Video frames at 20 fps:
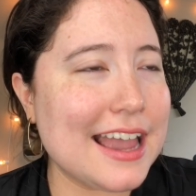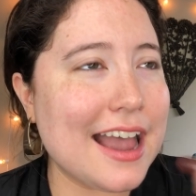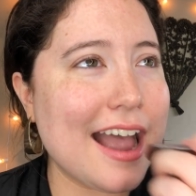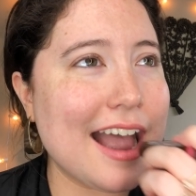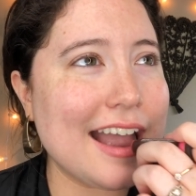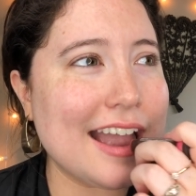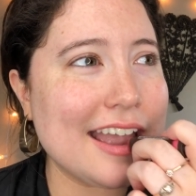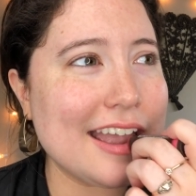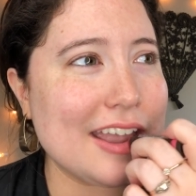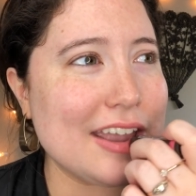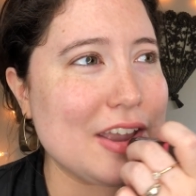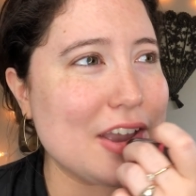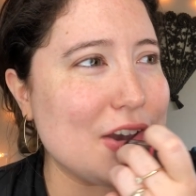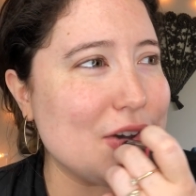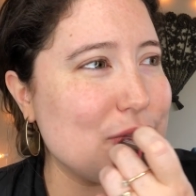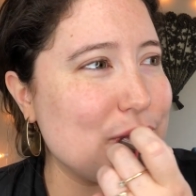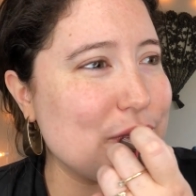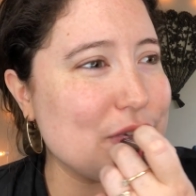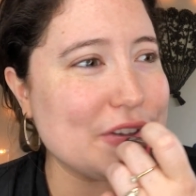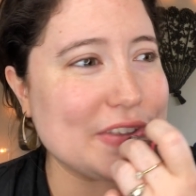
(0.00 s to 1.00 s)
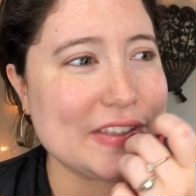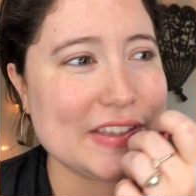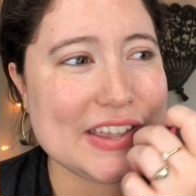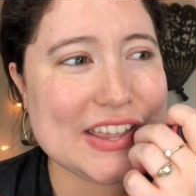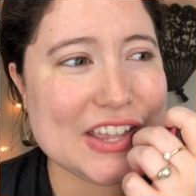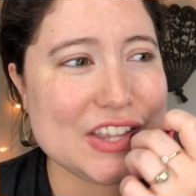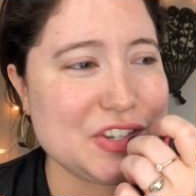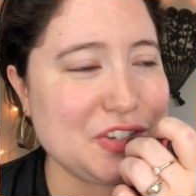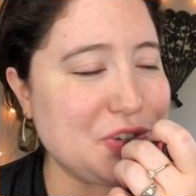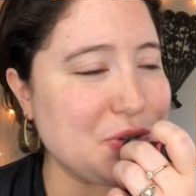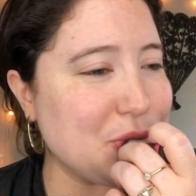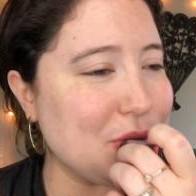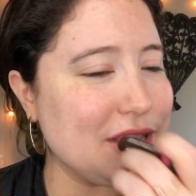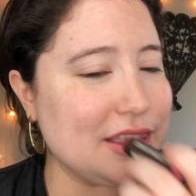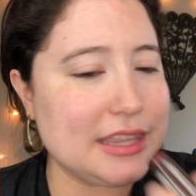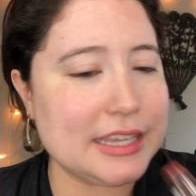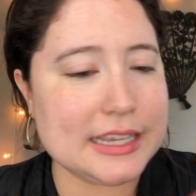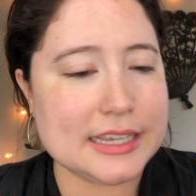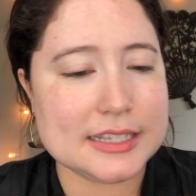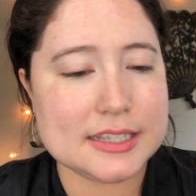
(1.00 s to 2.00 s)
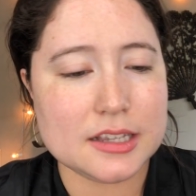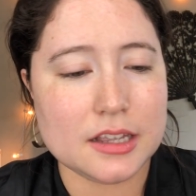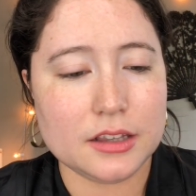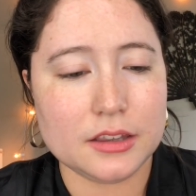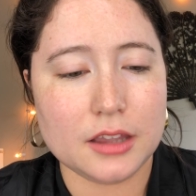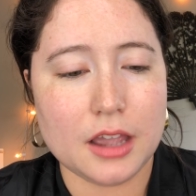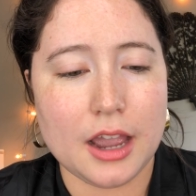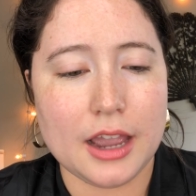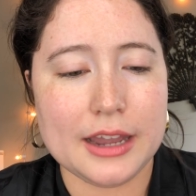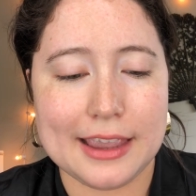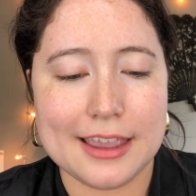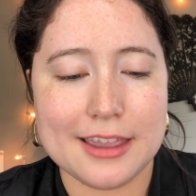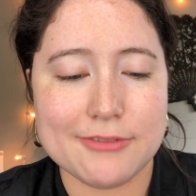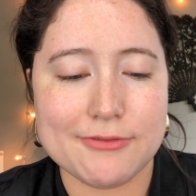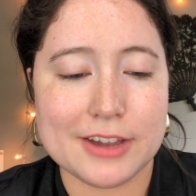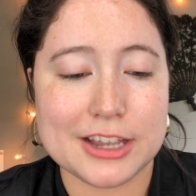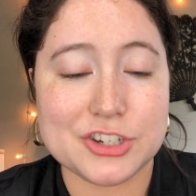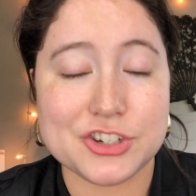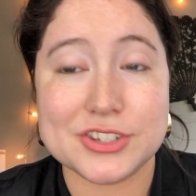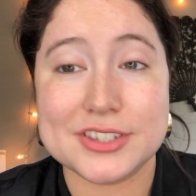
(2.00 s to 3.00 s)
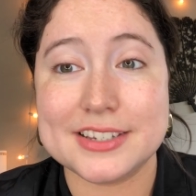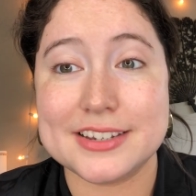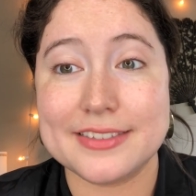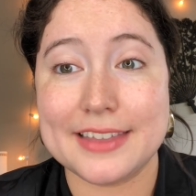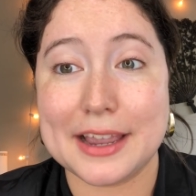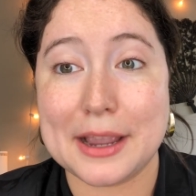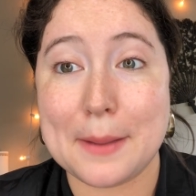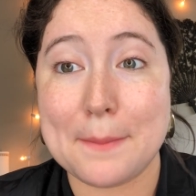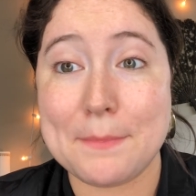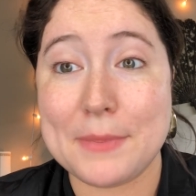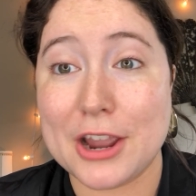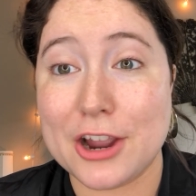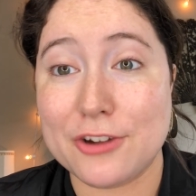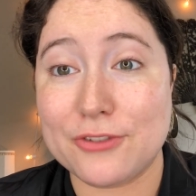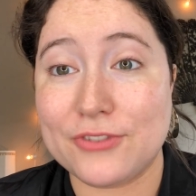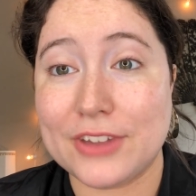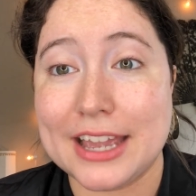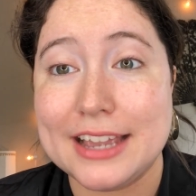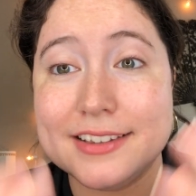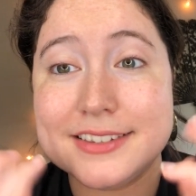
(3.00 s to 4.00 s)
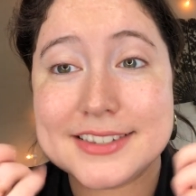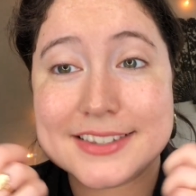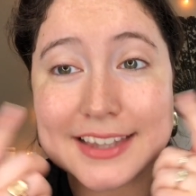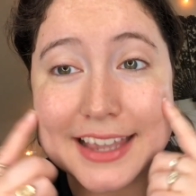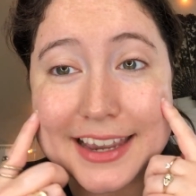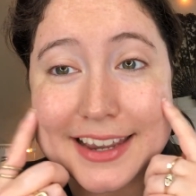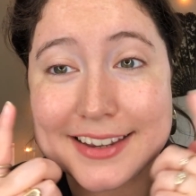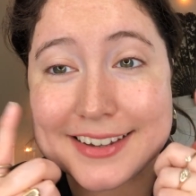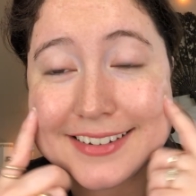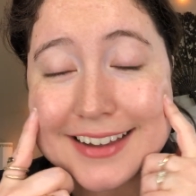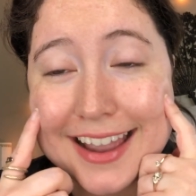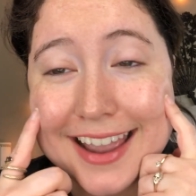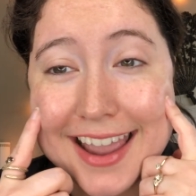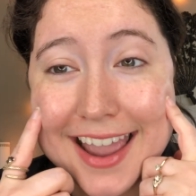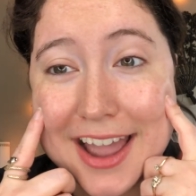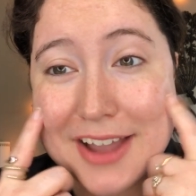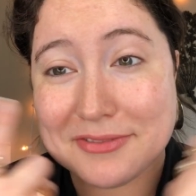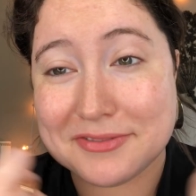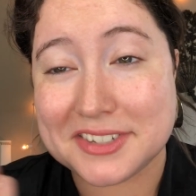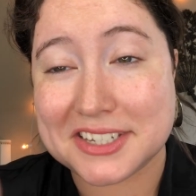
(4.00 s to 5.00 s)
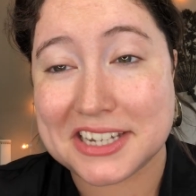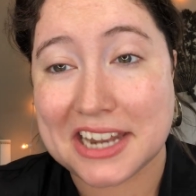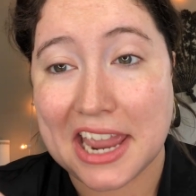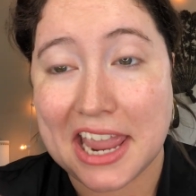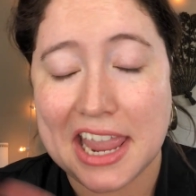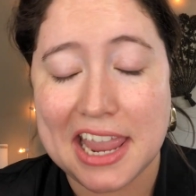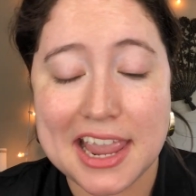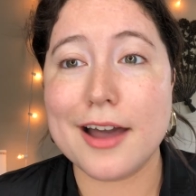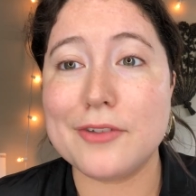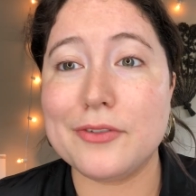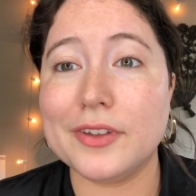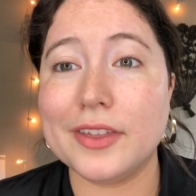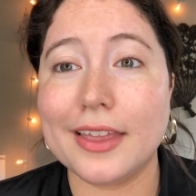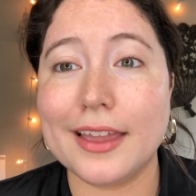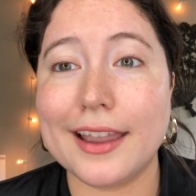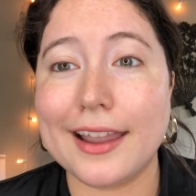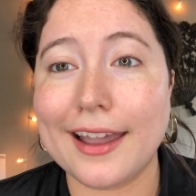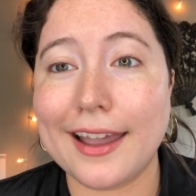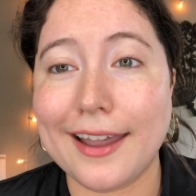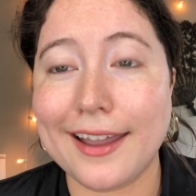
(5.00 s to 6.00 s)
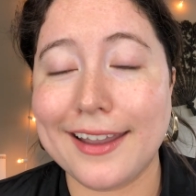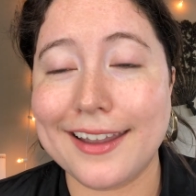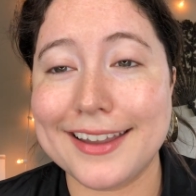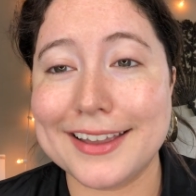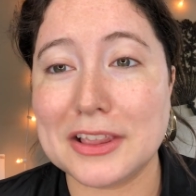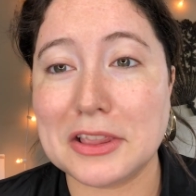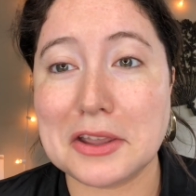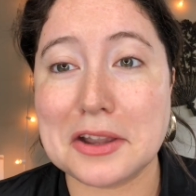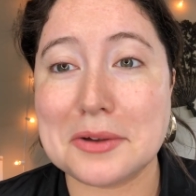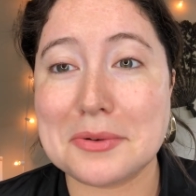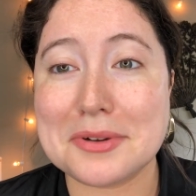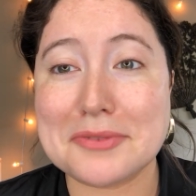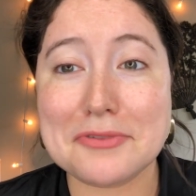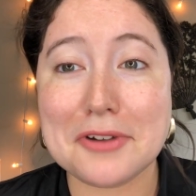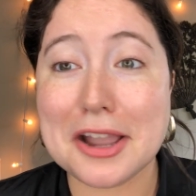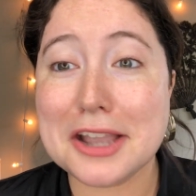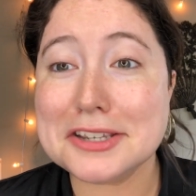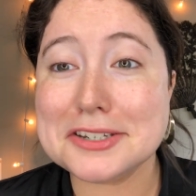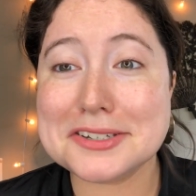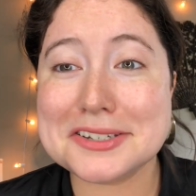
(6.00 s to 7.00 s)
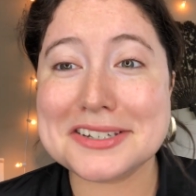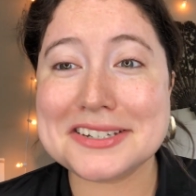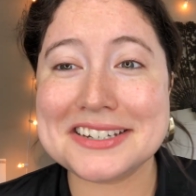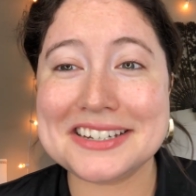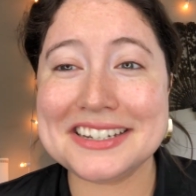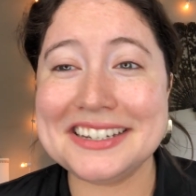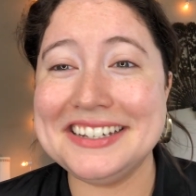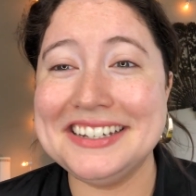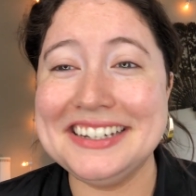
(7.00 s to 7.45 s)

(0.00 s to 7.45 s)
I have really enjoyed this a lot. If I just did like a bare face like I have today, I feel like I look refreshed